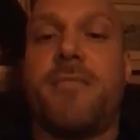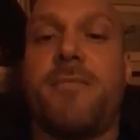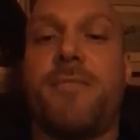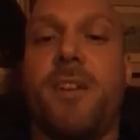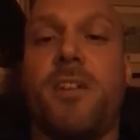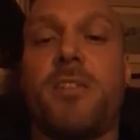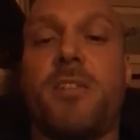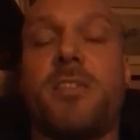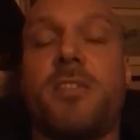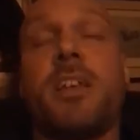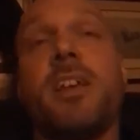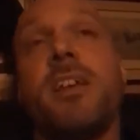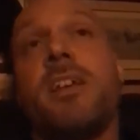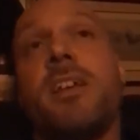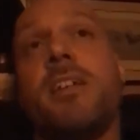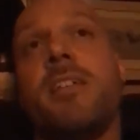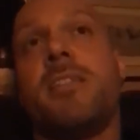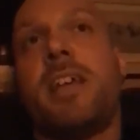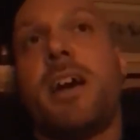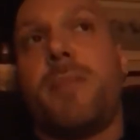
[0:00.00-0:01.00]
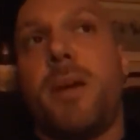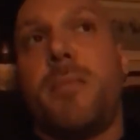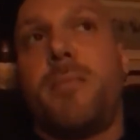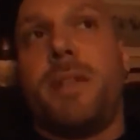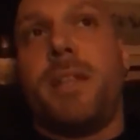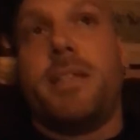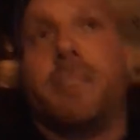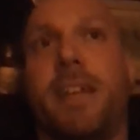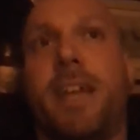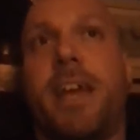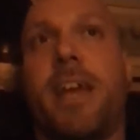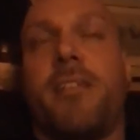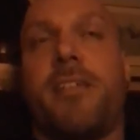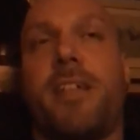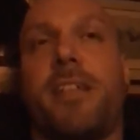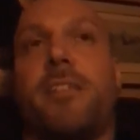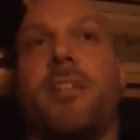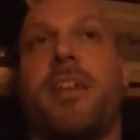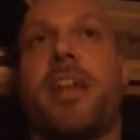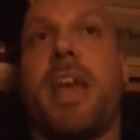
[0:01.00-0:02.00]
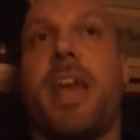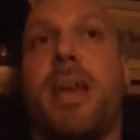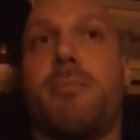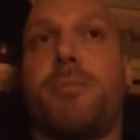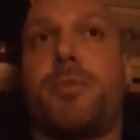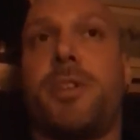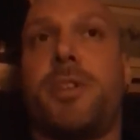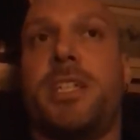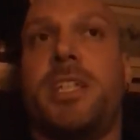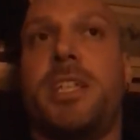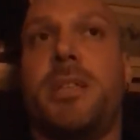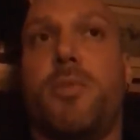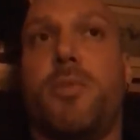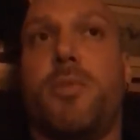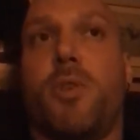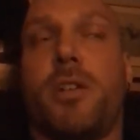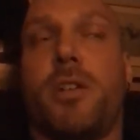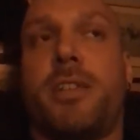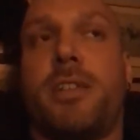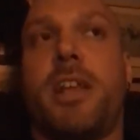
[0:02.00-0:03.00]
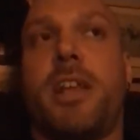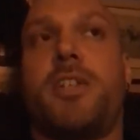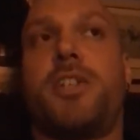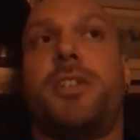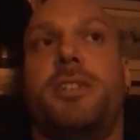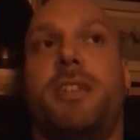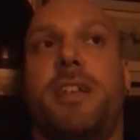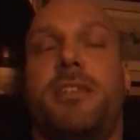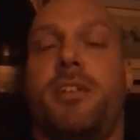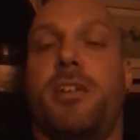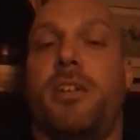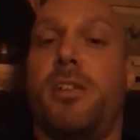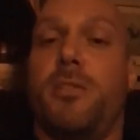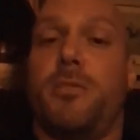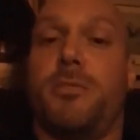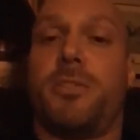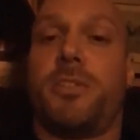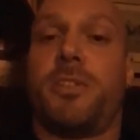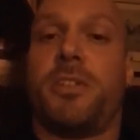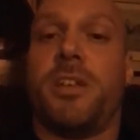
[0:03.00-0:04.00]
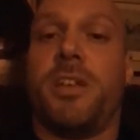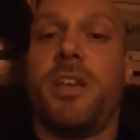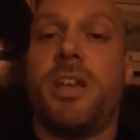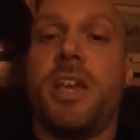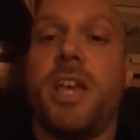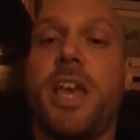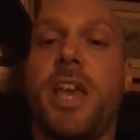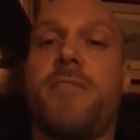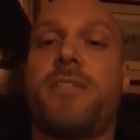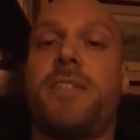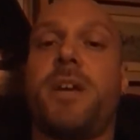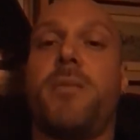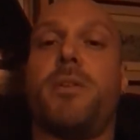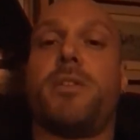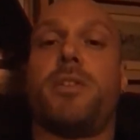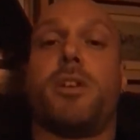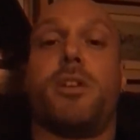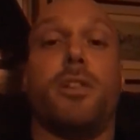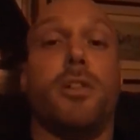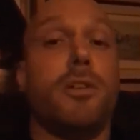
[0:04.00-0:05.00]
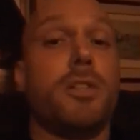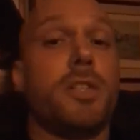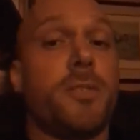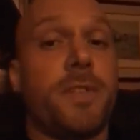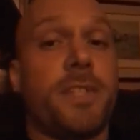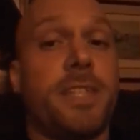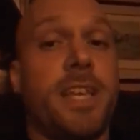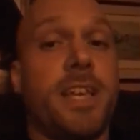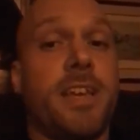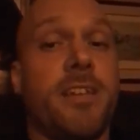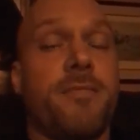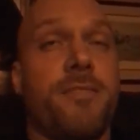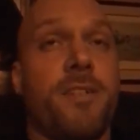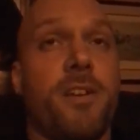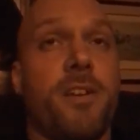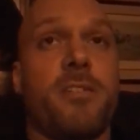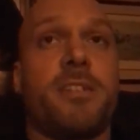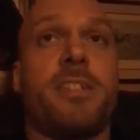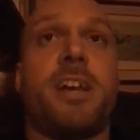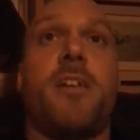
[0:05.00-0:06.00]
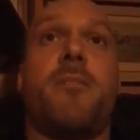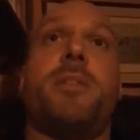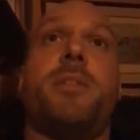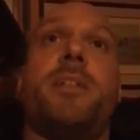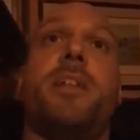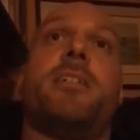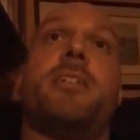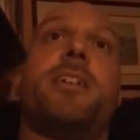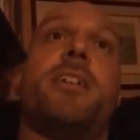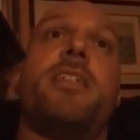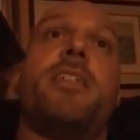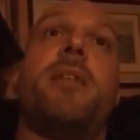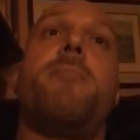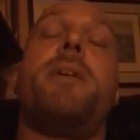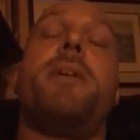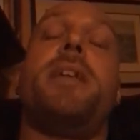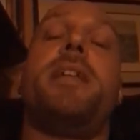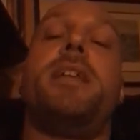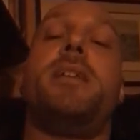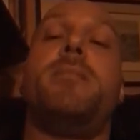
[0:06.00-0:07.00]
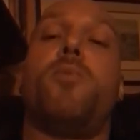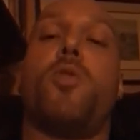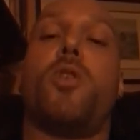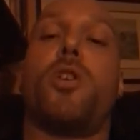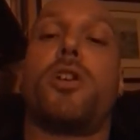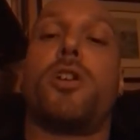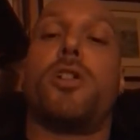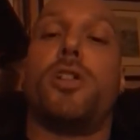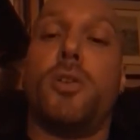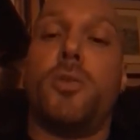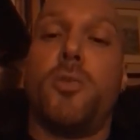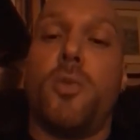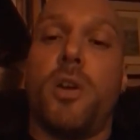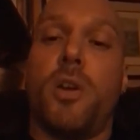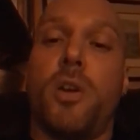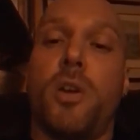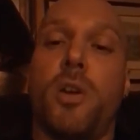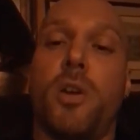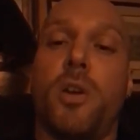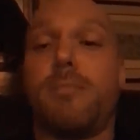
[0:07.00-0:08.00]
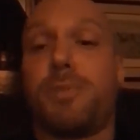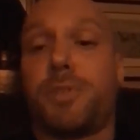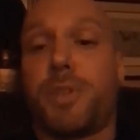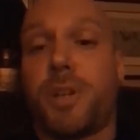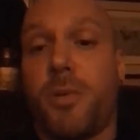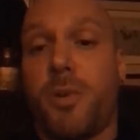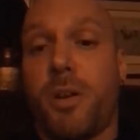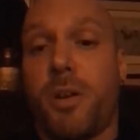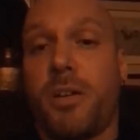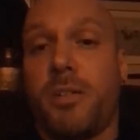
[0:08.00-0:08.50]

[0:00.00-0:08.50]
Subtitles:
first, that might be an indicator that their hamstrings need more attention than their glutes. If someone's glute fatiguing first, that would be an indicator they may need more glute work than hamstring work.